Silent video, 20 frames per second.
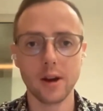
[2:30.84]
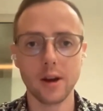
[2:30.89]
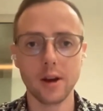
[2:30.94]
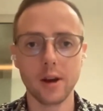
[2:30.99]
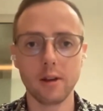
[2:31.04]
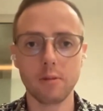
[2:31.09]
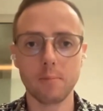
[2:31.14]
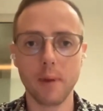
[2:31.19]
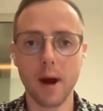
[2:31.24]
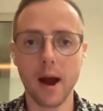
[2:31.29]

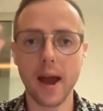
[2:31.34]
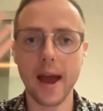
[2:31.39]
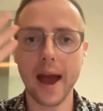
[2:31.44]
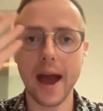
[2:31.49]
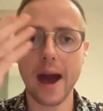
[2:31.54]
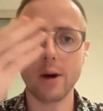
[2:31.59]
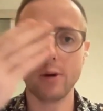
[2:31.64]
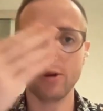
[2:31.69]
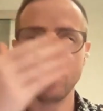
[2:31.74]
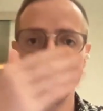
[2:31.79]
is by
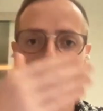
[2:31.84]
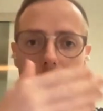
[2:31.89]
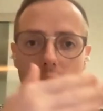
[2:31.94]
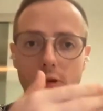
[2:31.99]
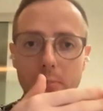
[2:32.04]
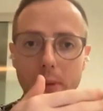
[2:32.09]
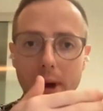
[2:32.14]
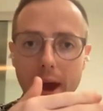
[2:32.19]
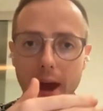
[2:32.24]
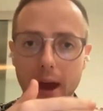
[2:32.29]
how
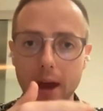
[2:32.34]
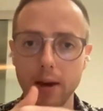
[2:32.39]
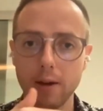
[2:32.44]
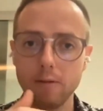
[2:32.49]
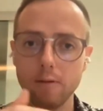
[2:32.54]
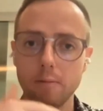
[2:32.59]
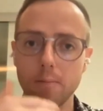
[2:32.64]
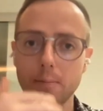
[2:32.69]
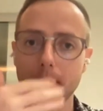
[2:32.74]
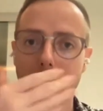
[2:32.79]
users behave,
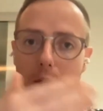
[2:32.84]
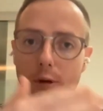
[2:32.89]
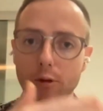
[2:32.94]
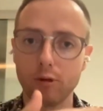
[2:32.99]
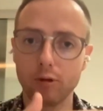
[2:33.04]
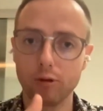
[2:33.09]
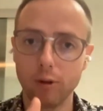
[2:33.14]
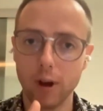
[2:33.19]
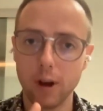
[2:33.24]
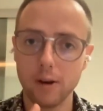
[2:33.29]

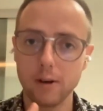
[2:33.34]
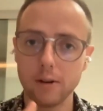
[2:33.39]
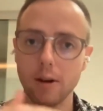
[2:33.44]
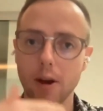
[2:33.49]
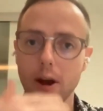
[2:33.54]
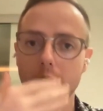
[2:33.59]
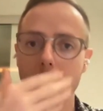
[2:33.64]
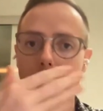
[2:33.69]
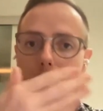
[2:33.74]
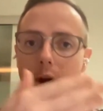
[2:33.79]
bounce rate,
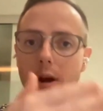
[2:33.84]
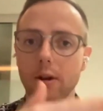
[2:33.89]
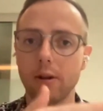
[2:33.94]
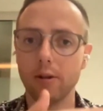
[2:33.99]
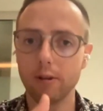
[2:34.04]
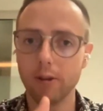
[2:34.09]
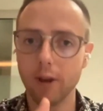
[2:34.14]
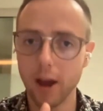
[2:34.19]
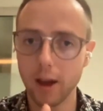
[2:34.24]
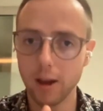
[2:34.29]
time on
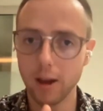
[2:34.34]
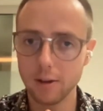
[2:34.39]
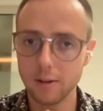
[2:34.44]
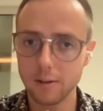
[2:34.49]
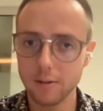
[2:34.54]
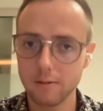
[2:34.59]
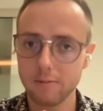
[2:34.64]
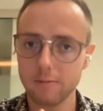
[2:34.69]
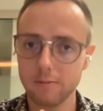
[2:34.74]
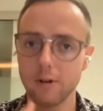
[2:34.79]
site,
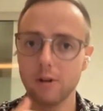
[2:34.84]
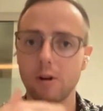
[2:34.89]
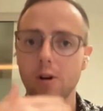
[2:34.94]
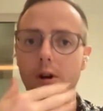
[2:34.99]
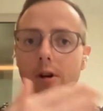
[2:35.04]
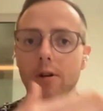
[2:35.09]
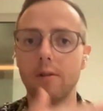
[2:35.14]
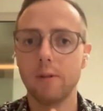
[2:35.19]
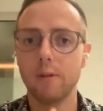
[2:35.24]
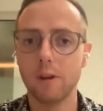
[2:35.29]

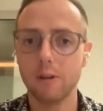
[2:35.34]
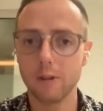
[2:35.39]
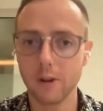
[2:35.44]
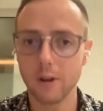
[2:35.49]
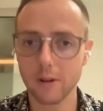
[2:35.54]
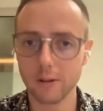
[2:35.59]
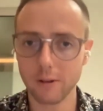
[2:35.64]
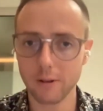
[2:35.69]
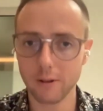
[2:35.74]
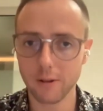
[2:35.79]
return
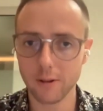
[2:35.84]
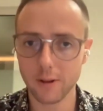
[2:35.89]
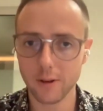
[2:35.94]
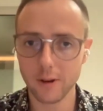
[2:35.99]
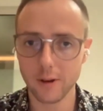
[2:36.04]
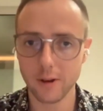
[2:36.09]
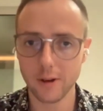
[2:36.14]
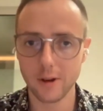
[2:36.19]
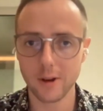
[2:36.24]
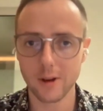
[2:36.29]
visits,
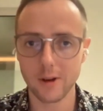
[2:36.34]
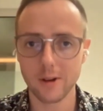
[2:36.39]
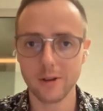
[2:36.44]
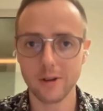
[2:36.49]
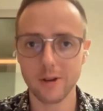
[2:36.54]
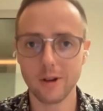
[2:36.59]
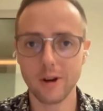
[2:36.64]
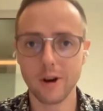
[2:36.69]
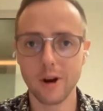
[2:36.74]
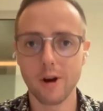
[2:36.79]

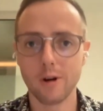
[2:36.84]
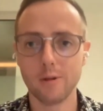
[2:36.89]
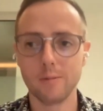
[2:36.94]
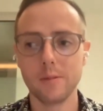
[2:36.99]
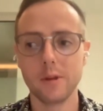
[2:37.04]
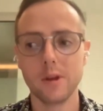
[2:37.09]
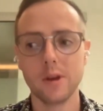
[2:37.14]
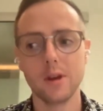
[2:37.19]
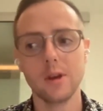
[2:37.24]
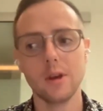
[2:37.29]
mm-hmm.
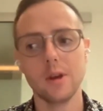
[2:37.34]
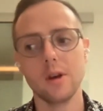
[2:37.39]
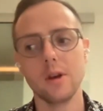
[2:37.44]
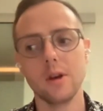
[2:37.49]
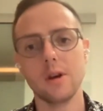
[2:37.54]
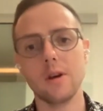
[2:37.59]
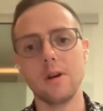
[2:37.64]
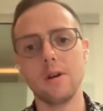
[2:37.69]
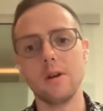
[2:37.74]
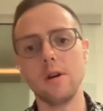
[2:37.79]

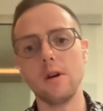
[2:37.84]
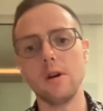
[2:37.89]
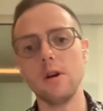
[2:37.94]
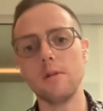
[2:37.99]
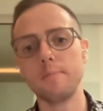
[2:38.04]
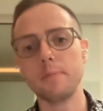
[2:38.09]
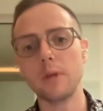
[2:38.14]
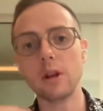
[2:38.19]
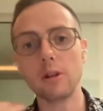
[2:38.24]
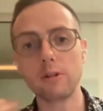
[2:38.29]

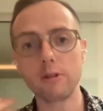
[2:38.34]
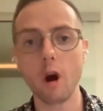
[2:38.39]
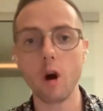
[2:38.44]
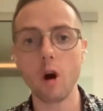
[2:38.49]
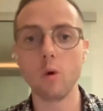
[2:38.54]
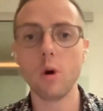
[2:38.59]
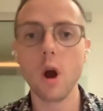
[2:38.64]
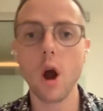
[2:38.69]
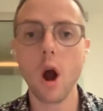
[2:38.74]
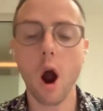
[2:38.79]
And
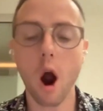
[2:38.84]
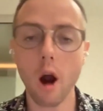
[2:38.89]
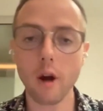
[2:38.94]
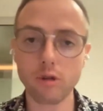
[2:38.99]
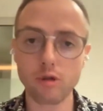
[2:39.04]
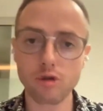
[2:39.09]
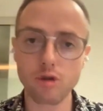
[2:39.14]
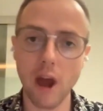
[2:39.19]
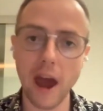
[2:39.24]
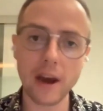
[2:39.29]
so our
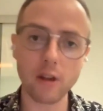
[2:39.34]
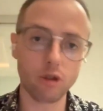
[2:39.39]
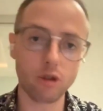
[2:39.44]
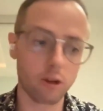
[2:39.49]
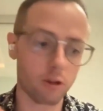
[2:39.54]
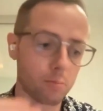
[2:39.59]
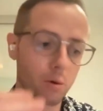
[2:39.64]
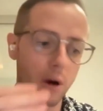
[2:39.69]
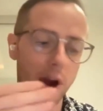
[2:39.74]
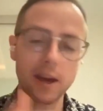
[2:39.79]
strategy
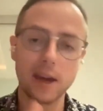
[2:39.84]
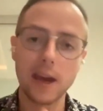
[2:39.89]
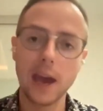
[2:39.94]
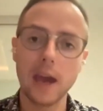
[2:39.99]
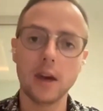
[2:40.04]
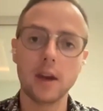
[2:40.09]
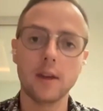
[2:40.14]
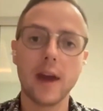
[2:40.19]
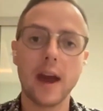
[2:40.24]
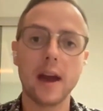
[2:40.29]
is
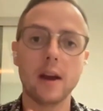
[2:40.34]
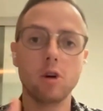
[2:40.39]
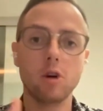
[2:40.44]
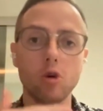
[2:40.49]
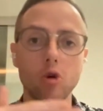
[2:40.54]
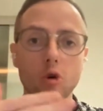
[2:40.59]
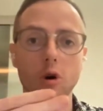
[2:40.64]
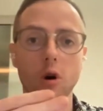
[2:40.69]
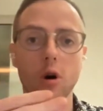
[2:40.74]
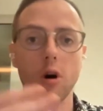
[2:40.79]
predicated that
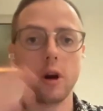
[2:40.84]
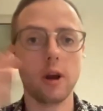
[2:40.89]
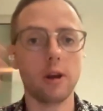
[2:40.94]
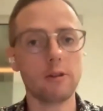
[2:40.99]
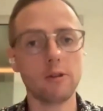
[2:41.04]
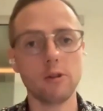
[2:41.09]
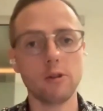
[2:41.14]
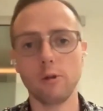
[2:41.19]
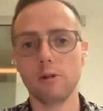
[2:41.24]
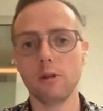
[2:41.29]
Google
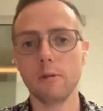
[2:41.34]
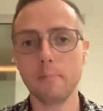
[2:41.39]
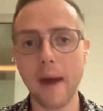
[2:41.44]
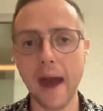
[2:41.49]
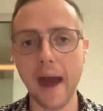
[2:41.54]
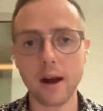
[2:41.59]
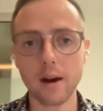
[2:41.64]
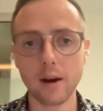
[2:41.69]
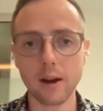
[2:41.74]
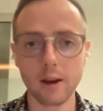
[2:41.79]
isn't using
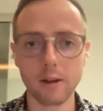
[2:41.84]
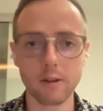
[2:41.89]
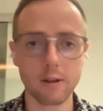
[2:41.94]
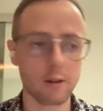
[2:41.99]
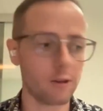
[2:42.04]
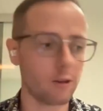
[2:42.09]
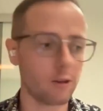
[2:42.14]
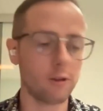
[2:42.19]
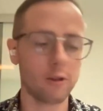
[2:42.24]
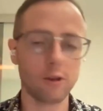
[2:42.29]
backlinks,
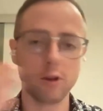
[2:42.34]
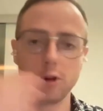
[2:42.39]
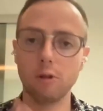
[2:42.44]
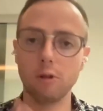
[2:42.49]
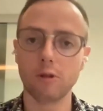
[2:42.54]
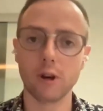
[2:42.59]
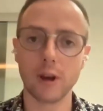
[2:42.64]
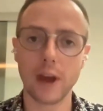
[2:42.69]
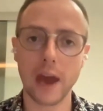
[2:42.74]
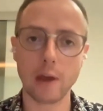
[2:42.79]
it's using
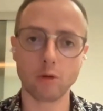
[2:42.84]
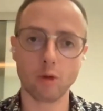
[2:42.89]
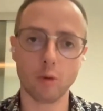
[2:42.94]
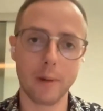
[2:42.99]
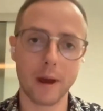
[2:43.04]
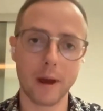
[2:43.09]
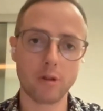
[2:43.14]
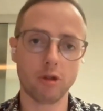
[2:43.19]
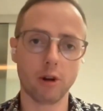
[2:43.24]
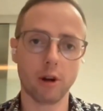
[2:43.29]
user
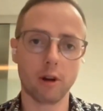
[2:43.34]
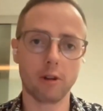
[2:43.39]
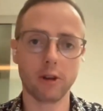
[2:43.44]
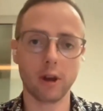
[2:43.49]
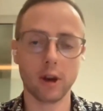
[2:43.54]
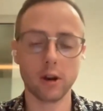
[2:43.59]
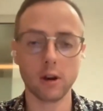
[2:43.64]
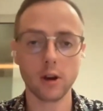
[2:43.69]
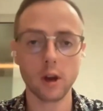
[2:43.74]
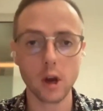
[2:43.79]
engagement metrics.
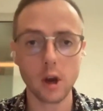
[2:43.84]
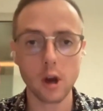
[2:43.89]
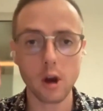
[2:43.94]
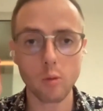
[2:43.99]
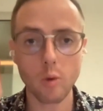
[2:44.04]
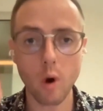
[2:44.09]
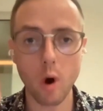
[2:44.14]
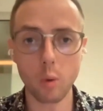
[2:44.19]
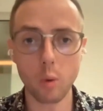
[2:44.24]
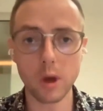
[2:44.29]
And
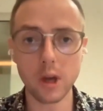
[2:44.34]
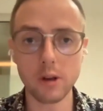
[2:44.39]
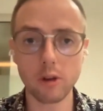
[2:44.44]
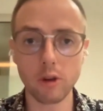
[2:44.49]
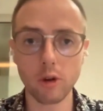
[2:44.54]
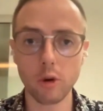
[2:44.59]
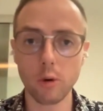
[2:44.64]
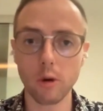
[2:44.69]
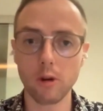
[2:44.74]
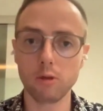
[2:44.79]
what we
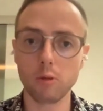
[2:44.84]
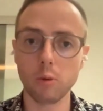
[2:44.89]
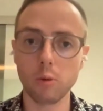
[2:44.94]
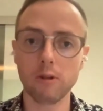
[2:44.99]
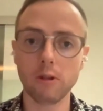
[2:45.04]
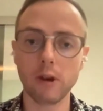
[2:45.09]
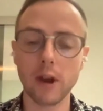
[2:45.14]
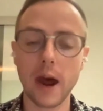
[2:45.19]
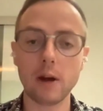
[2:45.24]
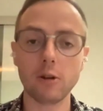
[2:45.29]
do is we
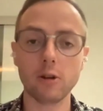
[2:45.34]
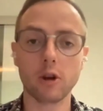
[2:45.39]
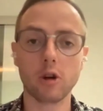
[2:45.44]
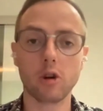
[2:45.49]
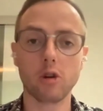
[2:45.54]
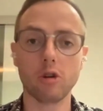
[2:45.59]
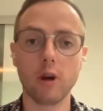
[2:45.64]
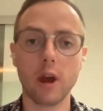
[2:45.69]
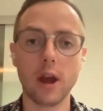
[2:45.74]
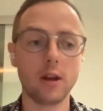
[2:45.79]
set out to
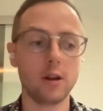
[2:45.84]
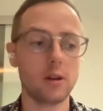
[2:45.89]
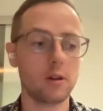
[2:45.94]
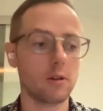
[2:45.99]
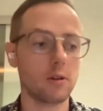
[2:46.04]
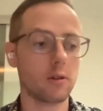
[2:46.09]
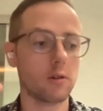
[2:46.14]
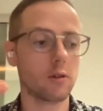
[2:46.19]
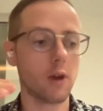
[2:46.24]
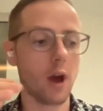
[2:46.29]
create
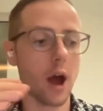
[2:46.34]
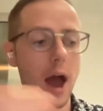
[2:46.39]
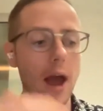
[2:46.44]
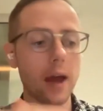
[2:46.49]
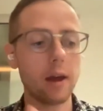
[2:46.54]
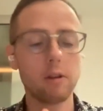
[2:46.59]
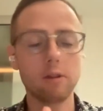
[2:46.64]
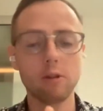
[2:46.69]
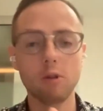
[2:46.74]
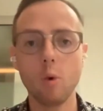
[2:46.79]
the
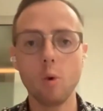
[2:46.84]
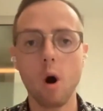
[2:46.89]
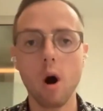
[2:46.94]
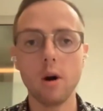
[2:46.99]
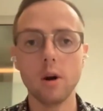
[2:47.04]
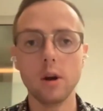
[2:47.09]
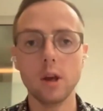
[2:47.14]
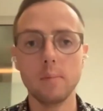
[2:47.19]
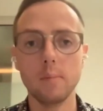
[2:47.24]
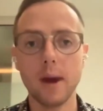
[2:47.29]
highest
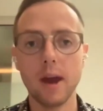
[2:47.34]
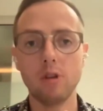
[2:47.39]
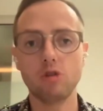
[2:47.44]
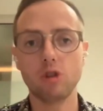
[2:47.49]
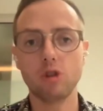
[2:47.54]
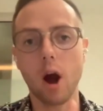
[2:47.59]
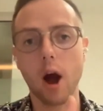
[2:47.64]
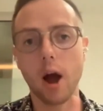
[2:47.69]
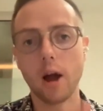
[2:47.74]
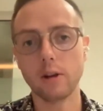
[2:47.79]
quality page of
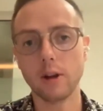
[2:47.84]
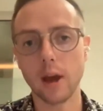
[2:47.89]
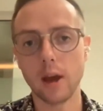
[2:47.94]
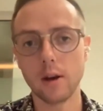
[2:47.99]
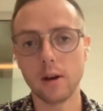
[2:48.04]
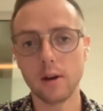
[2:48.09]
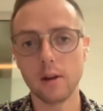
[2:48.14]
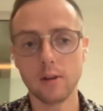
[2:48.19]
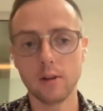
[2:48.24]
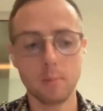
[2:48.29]
content,
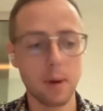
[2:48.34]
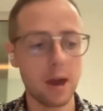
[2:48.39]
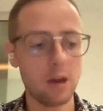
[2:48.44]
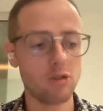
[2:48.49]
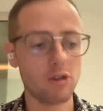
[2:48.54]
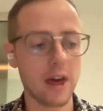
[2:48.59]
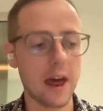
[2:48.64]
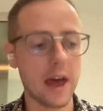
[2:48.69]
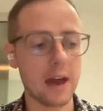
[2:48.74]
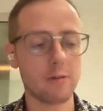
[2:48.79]
the page
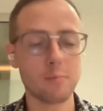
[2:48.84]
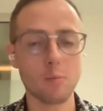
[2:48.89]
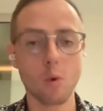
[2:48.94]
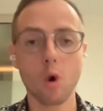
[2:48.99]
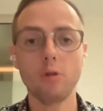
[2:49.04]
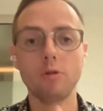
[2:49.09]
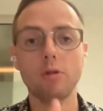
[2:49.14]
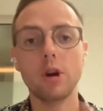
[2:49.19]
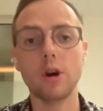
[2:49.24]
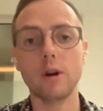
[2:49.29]
that adds more
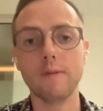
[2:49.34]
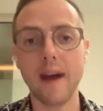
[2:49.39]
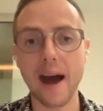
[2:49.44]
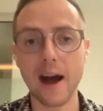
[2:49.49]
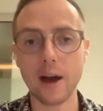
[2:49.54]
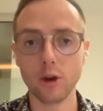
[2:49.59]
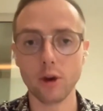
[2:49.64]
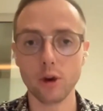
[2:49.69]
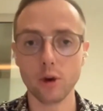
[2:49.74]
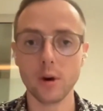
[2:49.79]
reader
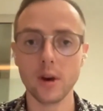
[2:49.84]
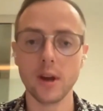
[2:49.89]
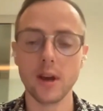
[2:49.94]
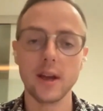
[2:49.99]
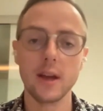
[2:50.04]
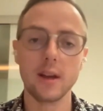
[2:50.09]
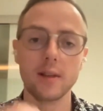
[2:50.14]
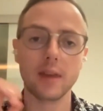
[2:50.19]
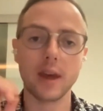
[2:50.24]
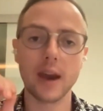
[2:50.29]
value
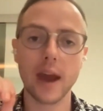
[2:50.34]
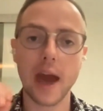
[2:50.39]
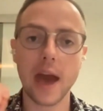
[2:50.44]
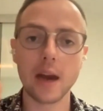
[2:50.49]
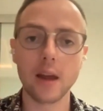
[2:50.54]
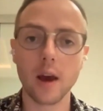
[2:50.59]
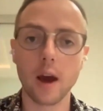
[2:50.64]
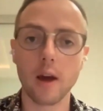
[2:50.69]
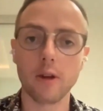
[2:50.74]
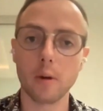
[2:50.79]
than
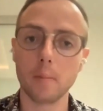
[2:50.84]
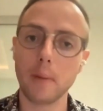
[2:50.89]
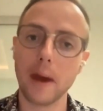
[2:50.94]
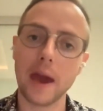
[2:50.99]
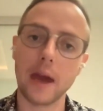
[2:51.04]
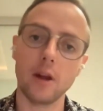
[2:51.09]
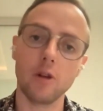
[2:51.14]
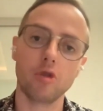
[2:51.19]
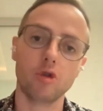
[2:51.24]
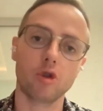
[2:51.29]
any other
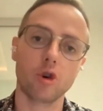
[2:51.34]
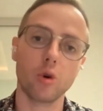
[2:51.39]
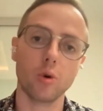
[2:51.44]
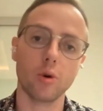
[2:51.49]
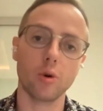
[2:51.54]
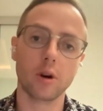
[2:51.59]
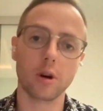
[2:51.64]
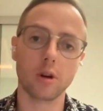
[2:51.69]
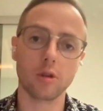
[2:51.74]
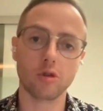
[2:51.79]
page
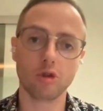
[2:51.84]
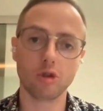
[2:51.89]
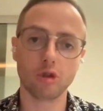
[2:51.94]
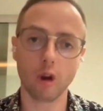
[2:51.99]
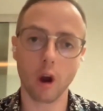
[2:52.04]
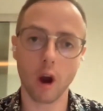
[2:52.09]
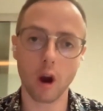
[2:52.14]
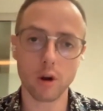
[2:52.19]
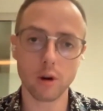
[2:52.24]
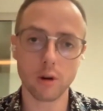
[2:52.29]
Google could
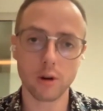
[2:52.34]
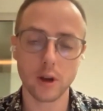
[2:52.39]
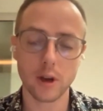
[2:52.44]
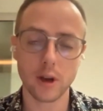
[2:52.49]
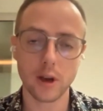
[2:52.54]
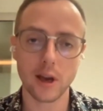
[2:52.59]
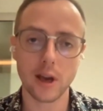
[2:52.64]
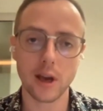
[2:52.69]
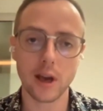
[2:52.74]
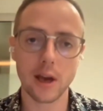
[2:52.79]
show.
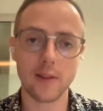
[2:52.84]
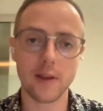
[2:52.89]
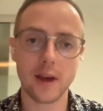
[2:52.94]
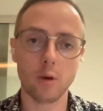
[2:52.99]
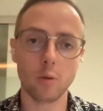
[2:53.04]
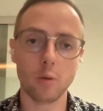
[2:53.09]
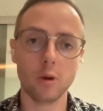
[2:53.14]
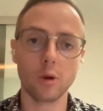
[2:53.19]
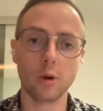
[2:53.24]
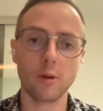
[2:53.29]
And
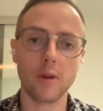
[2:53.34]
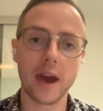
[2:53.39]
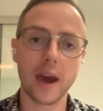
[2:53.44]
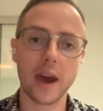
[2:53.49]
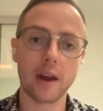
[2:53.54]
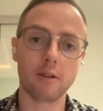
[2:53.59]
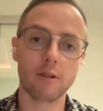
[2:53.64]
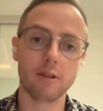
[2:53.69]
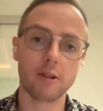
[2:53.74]
then we do that at